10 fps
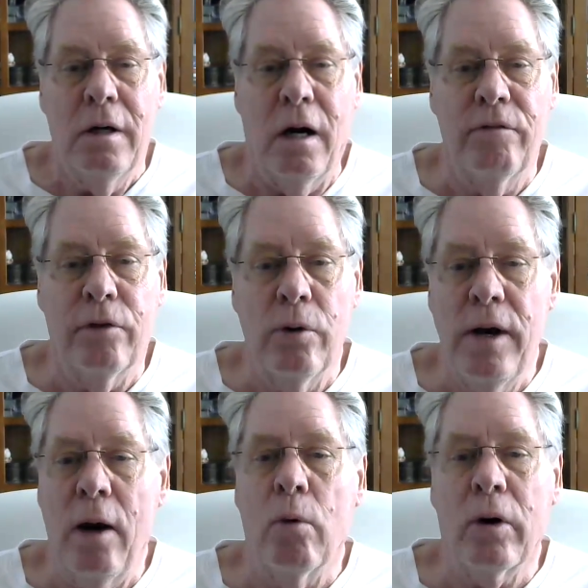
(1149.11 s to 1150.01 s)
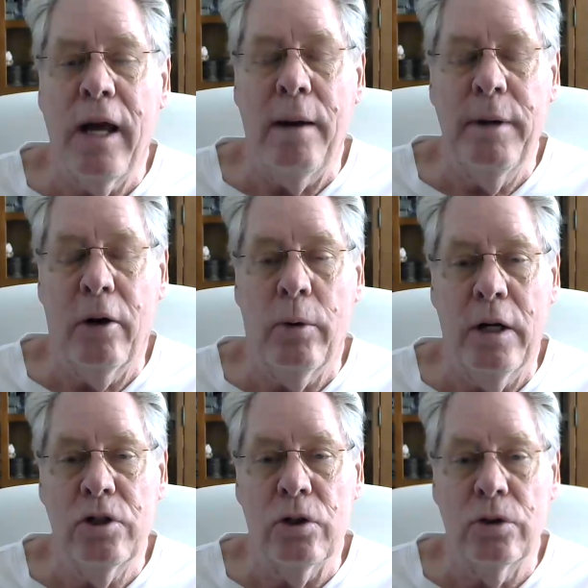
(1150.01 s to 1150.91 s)
of their network admin
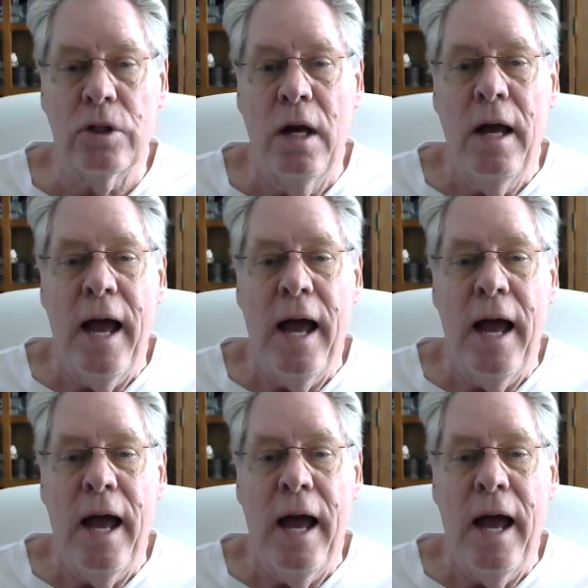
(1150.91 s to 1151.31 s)
credentials